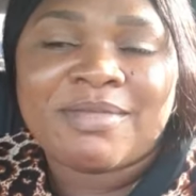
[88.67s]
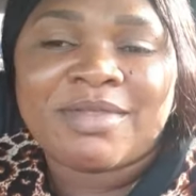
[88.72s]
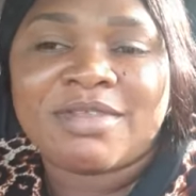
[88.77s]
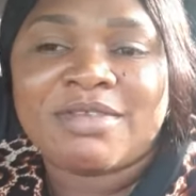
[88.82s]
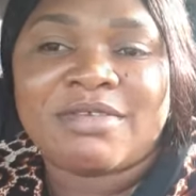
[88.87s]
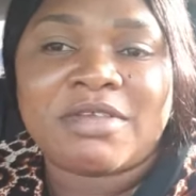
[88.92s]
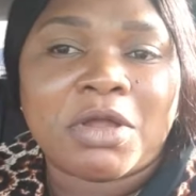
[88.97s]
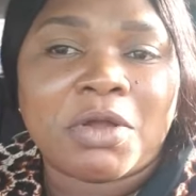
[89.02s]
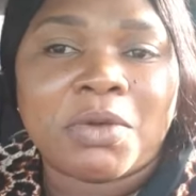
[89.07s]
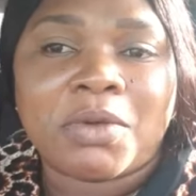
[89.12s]

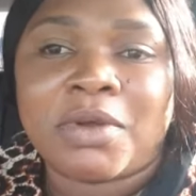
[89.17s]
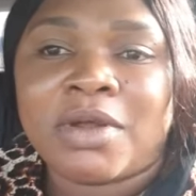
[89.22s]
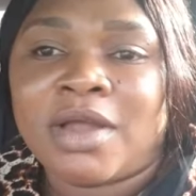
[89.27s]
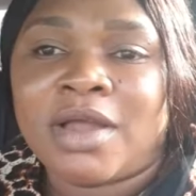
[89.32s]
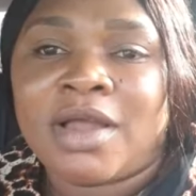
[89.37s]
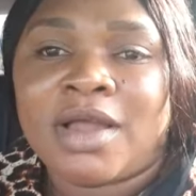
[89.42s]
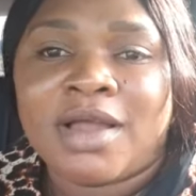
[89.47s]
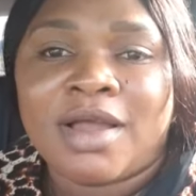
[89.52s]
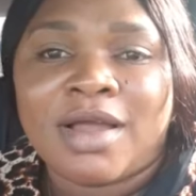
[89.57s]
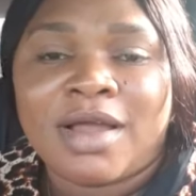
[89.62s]
So
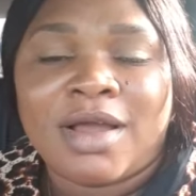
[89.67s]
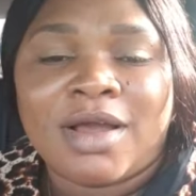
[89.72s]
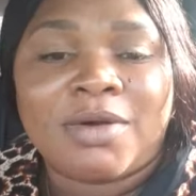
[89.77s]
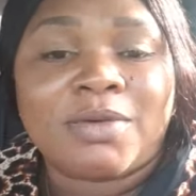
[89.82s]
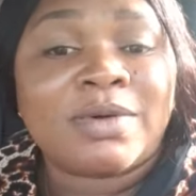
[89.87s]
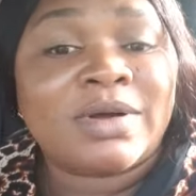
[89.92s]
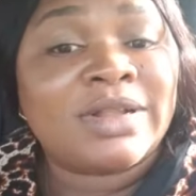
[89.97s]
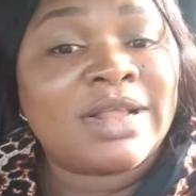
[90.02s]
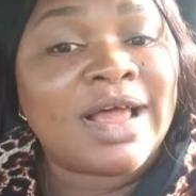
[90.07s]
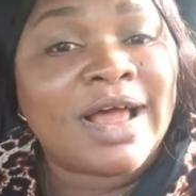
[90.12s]

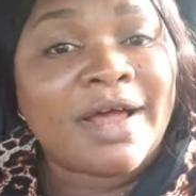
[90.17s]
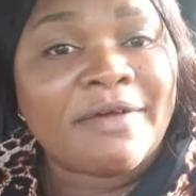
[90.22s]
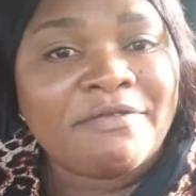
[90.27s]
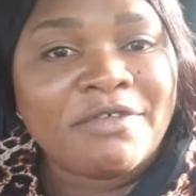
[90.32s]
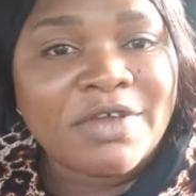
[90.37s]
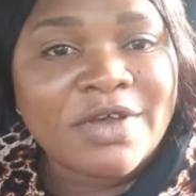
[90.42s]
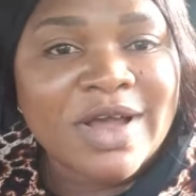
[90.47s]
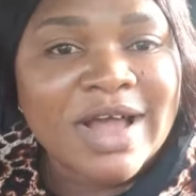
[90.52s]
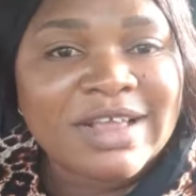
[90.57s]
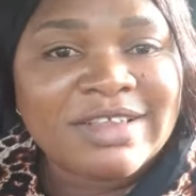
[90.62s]
what have
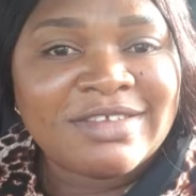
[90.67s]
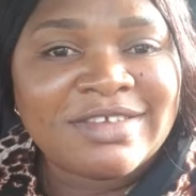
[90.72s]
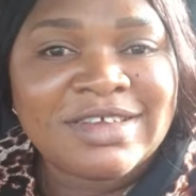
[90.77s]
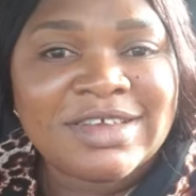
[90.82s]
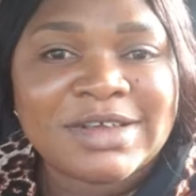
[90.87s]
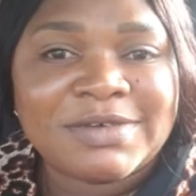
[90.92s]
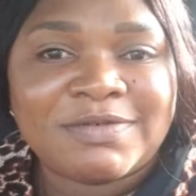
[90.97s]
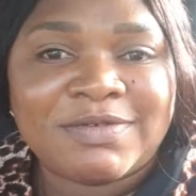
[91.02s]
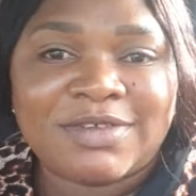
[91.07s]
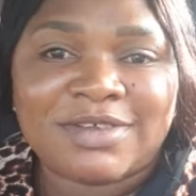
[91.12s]
you
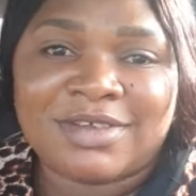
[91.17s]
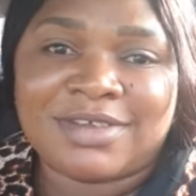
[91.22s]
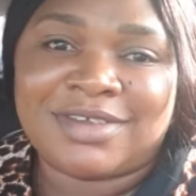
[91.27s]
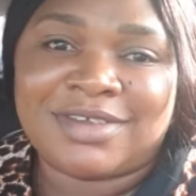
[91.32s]
achieved?